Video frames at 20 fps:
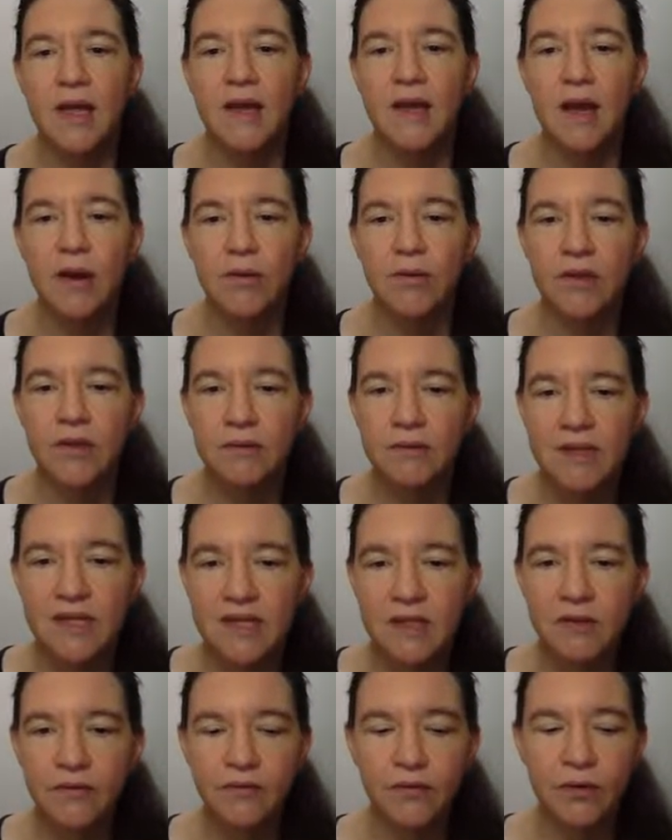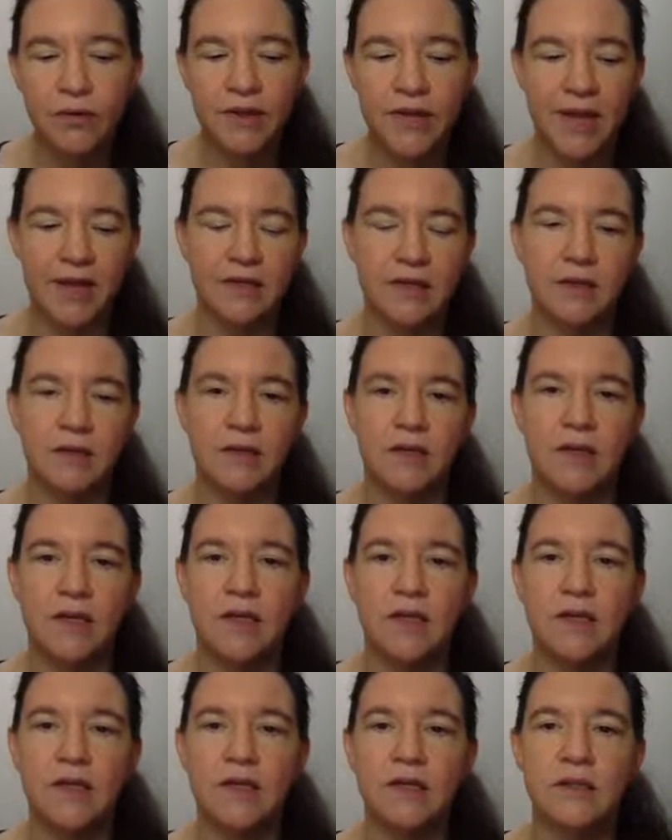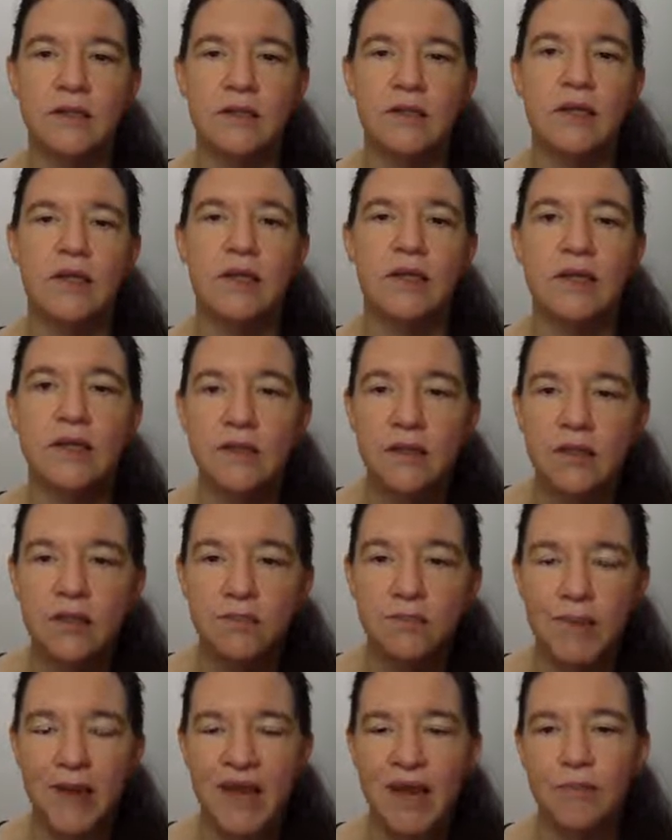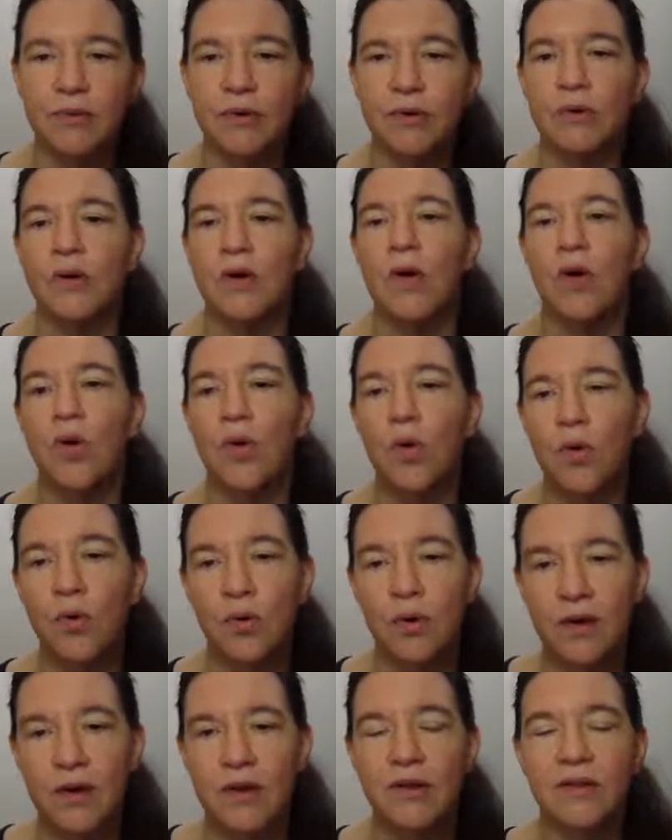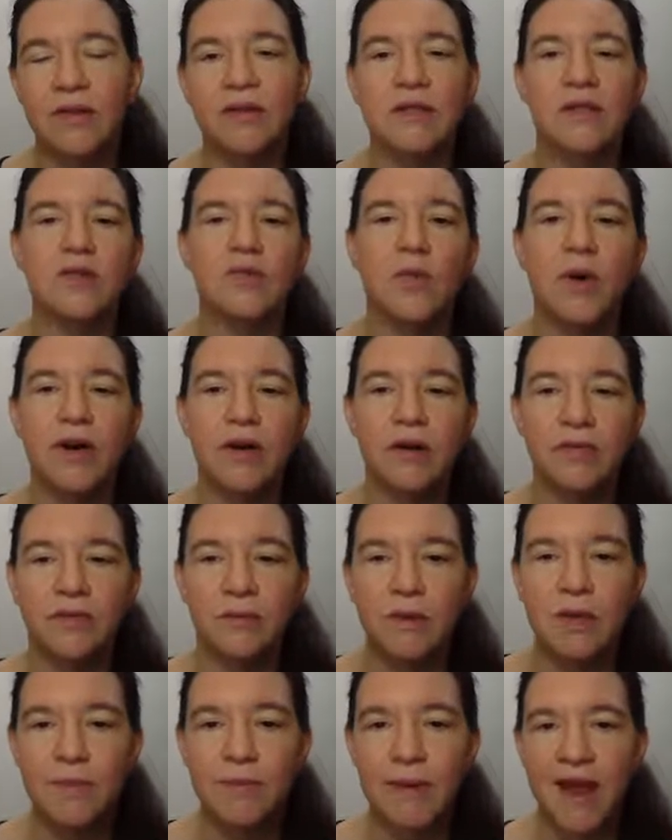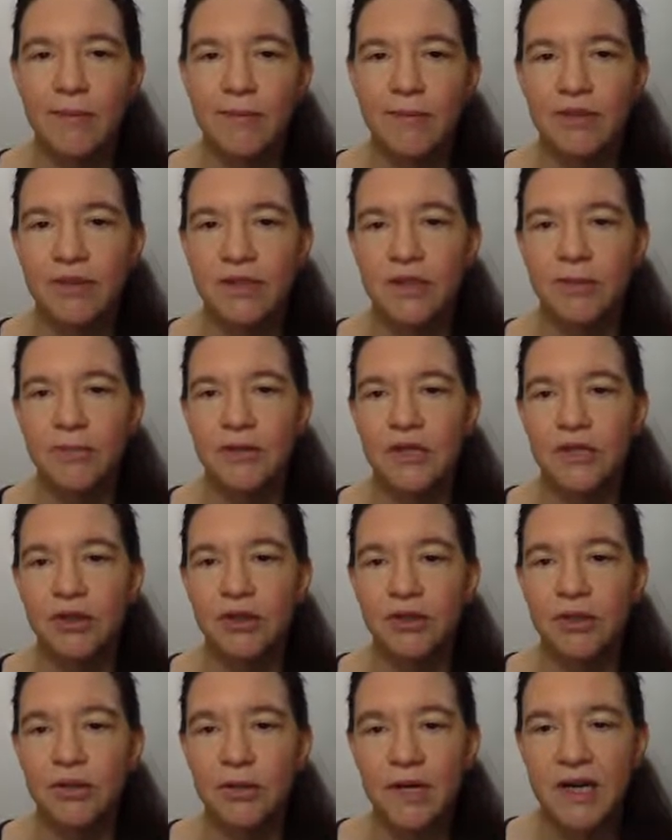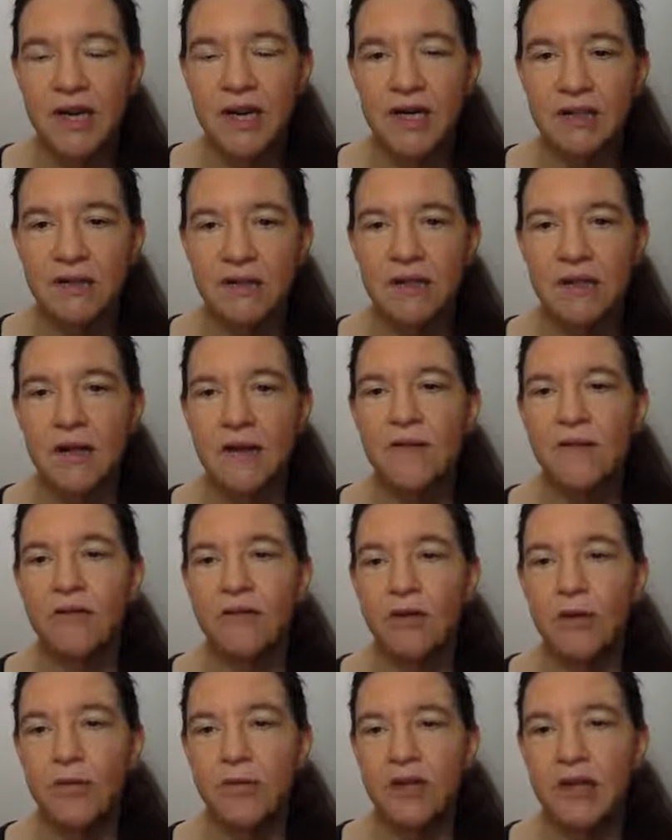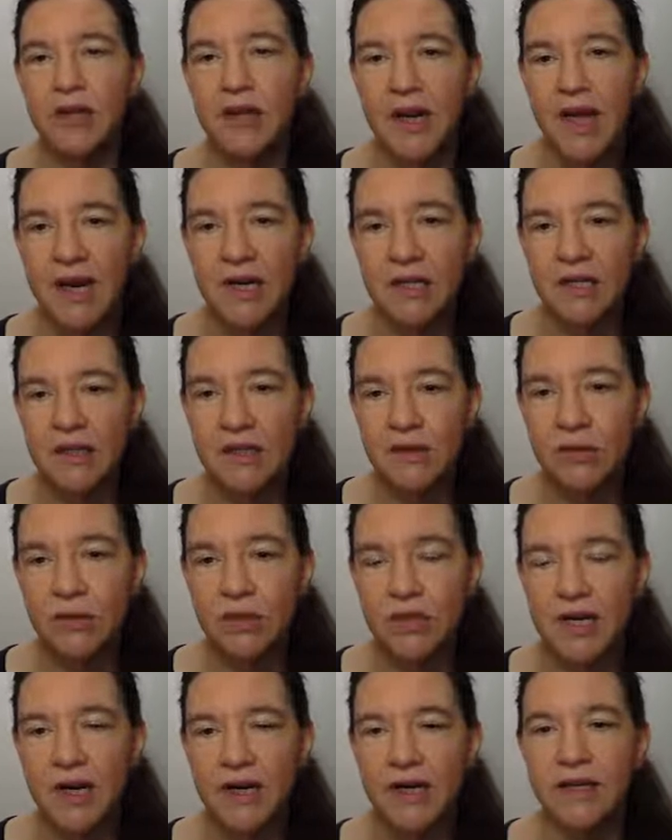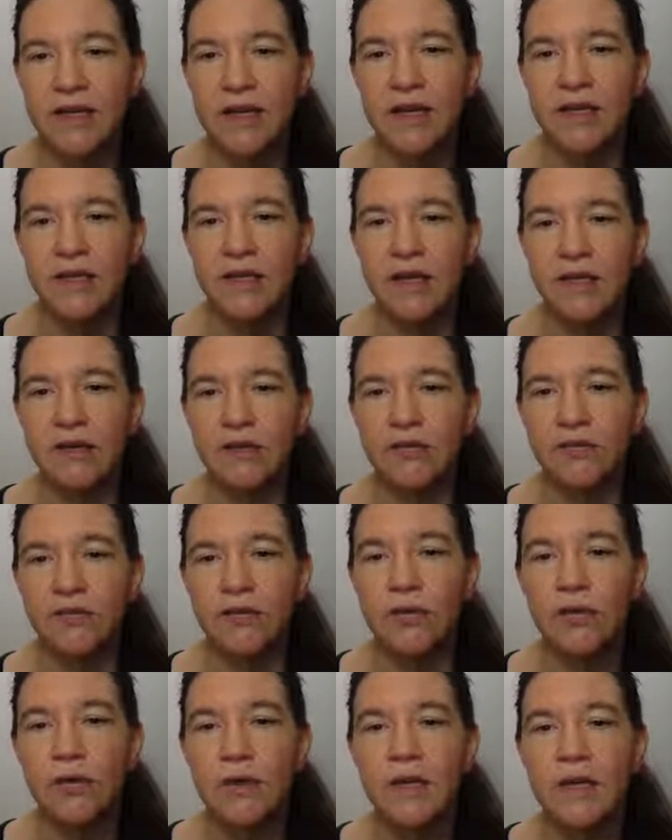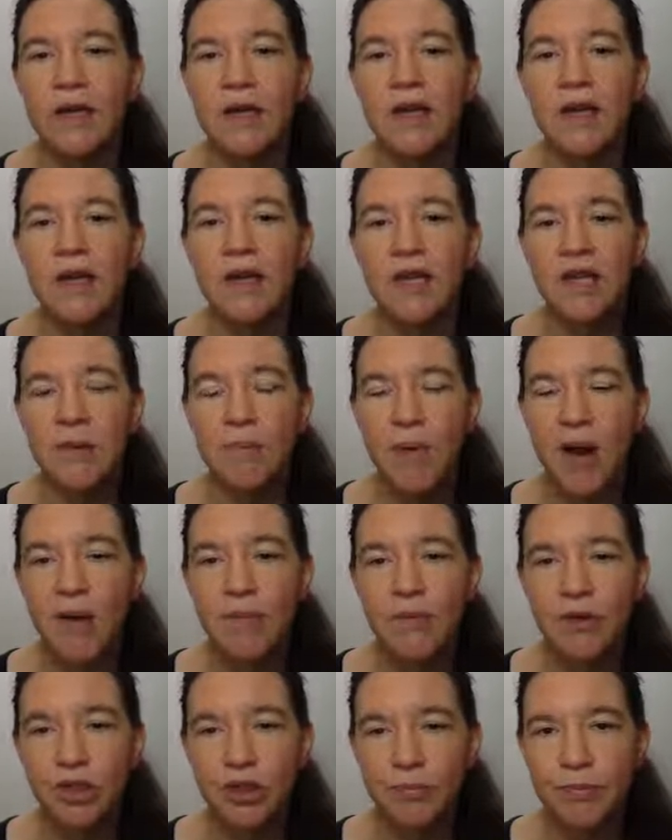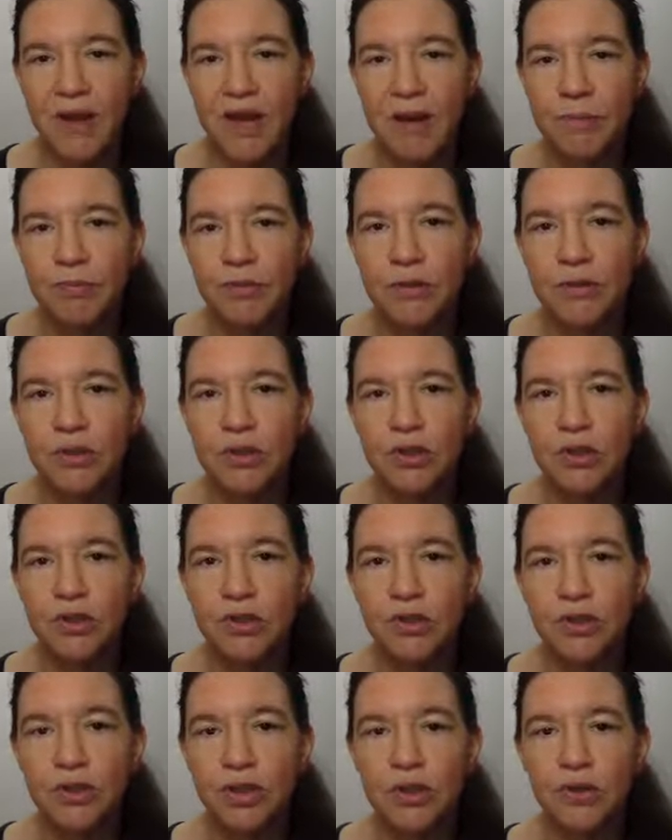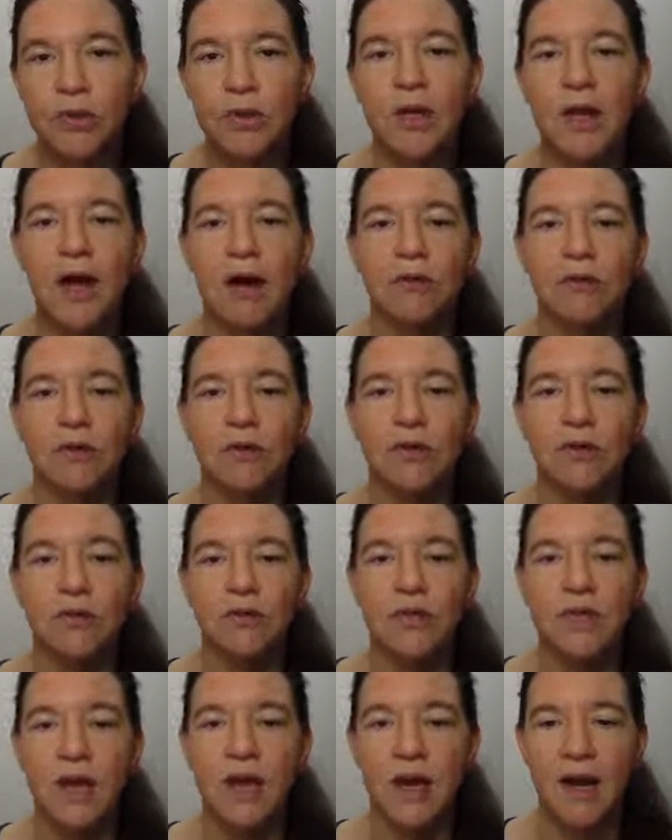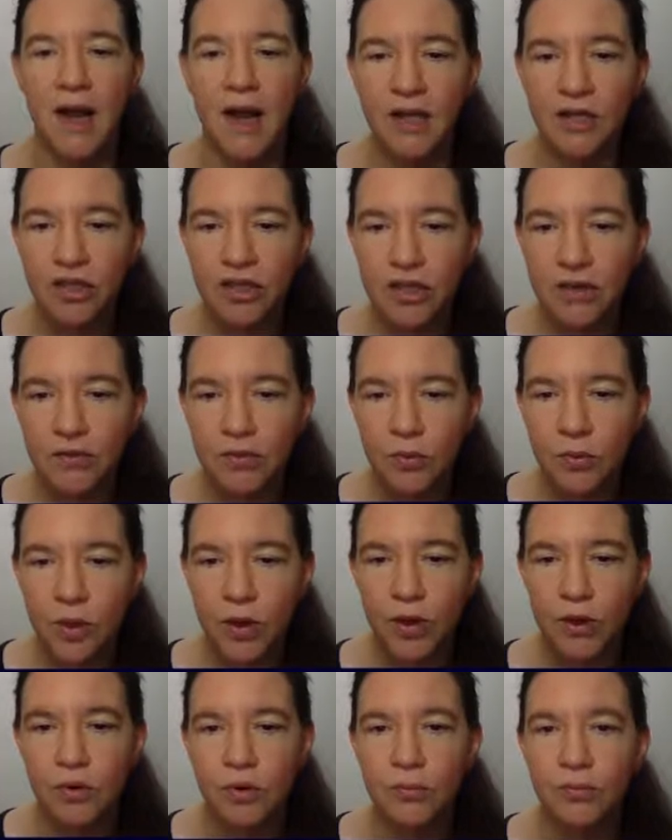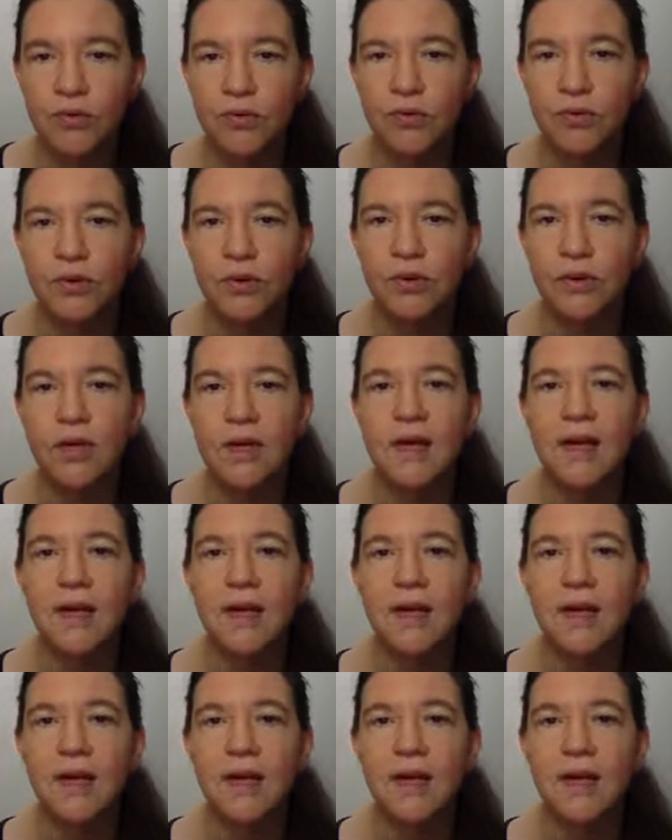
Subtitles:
Now, the reason for that is this paper, or this is one of three papers that Peter Shore has from the 90s, so starting 1994, he published papers showing how to use a large enough quantum computer